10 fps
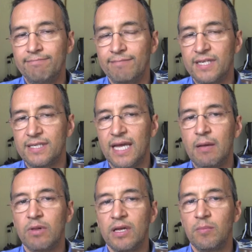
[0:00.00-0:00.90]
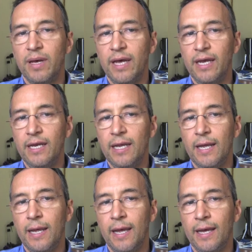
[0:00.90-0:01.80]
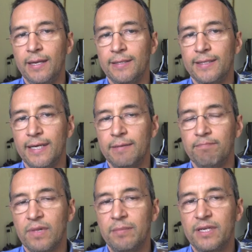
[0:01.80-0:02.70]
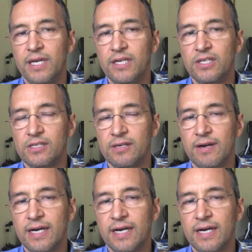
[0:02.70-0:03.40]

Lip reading: disabling pain and limitations in our